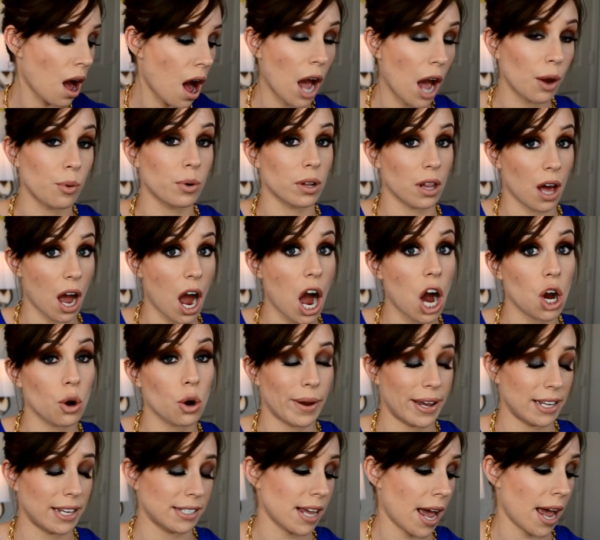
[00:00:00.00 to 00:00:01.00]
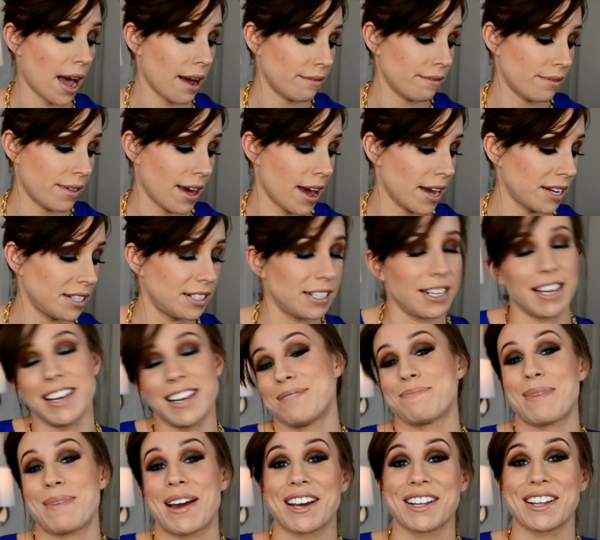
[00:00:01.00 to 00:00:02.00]
I will always have that
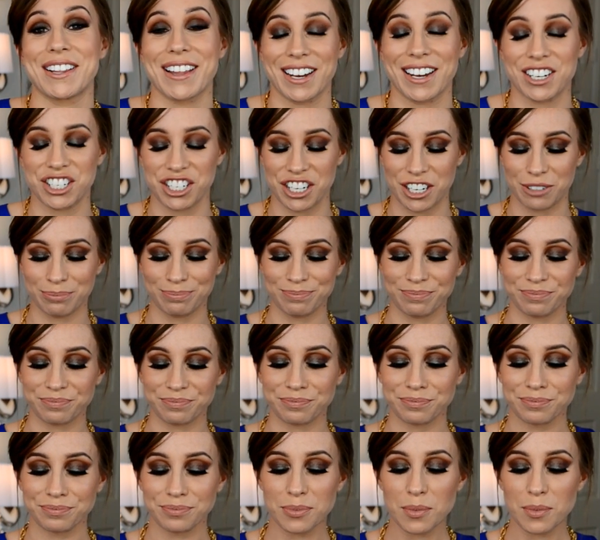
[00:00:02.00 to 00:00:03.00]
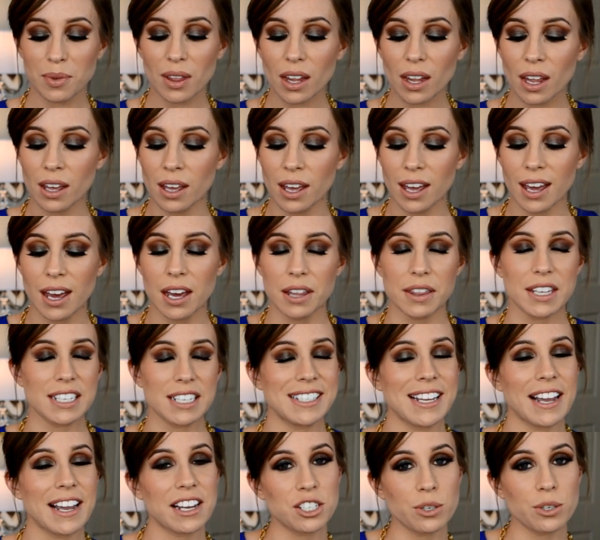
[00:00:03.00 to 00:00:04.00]
in my collection.
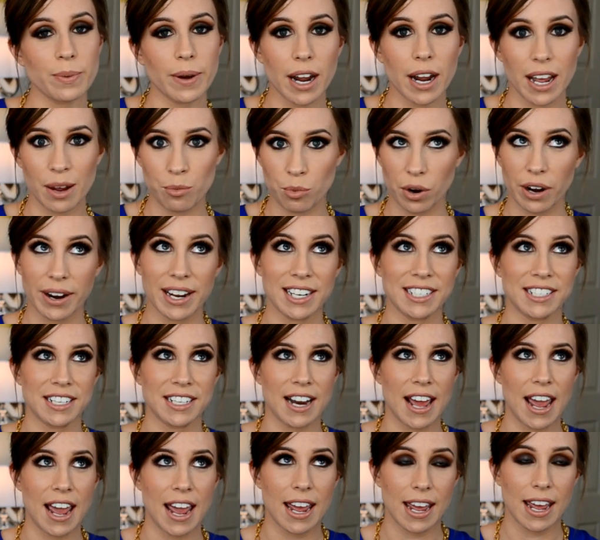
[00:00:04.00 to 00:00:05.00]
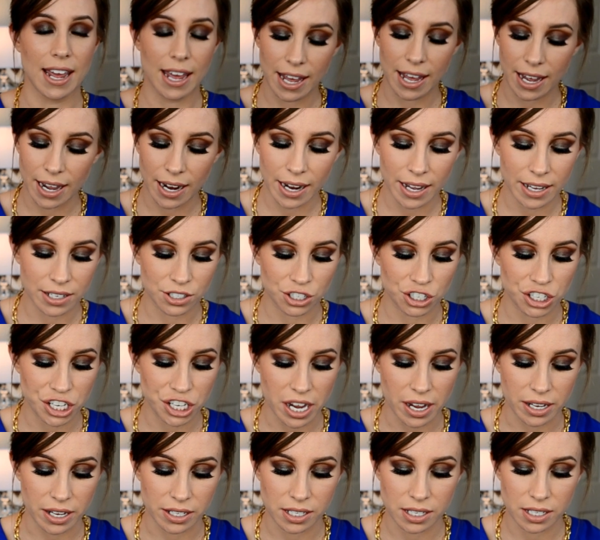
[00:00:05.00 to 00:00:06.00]
This next one I'm wearing today, it is
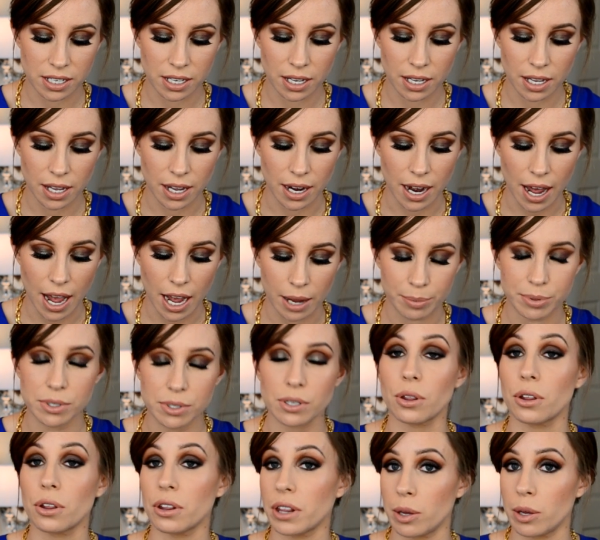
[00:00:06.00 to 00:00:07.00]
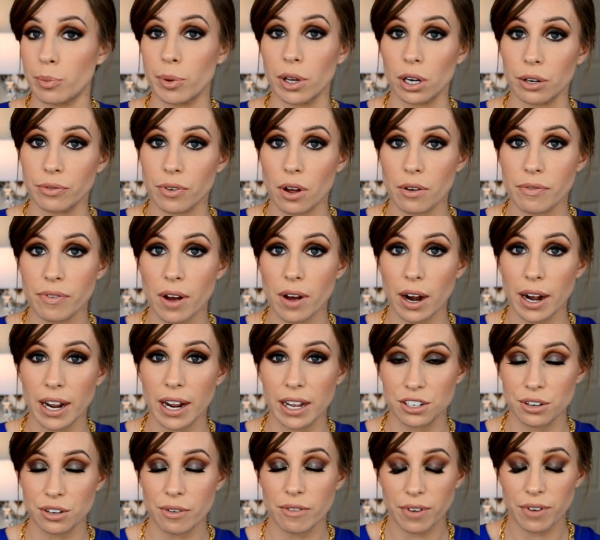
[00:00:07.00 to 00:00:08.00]
just an absolutely beautiful
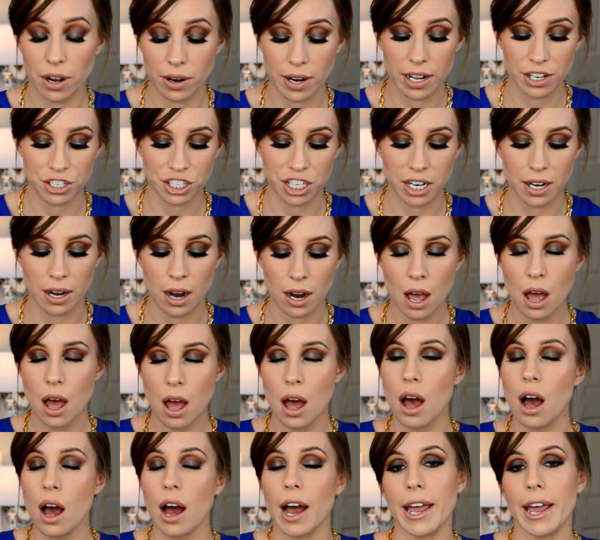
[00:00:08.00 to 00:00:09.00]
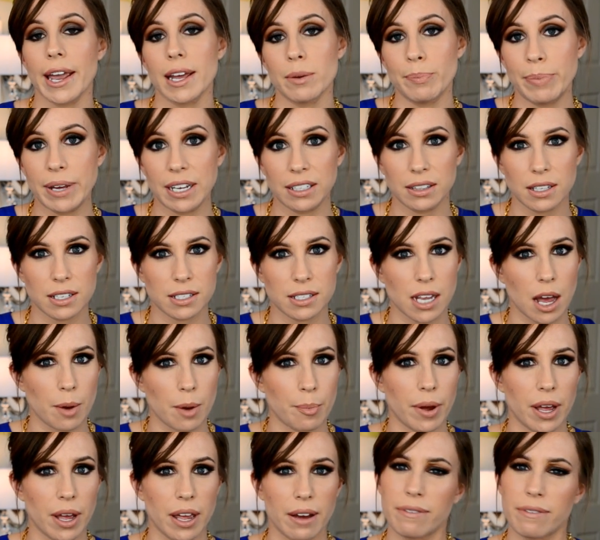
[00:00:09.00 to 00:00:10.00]
foundation. I had picked this
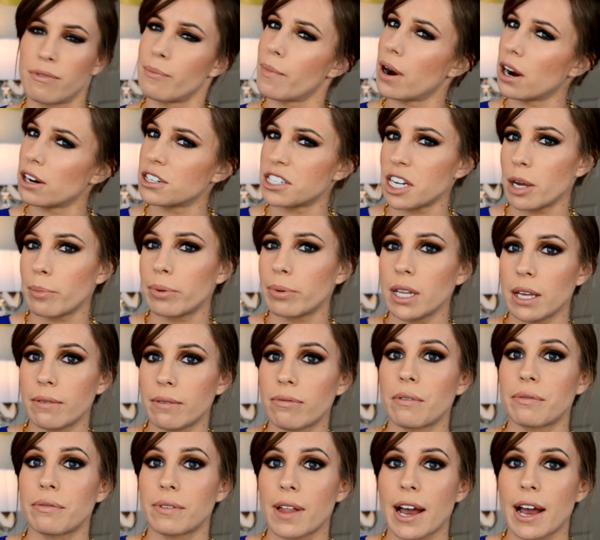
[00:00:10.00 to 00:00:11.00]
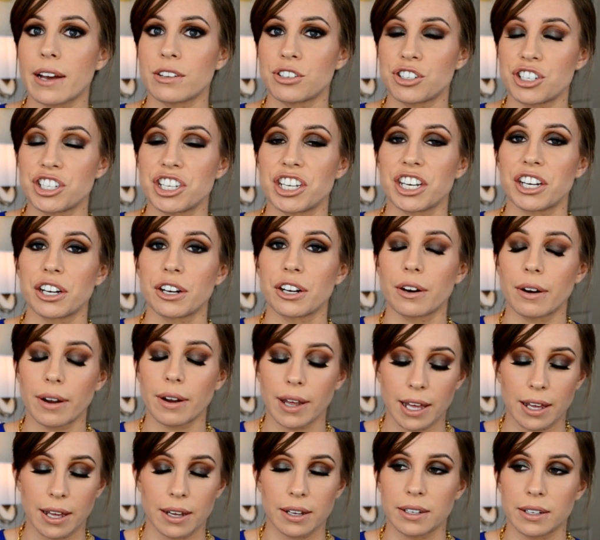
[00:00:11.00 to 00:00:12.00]
up in March, I believe, of last year,
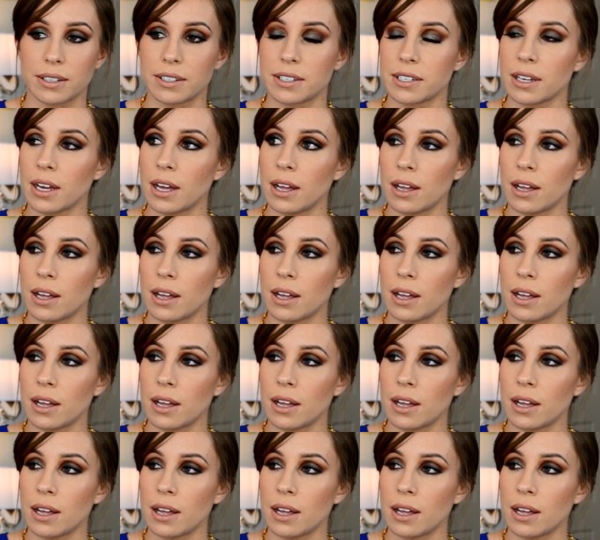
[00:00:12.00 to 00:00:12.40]
and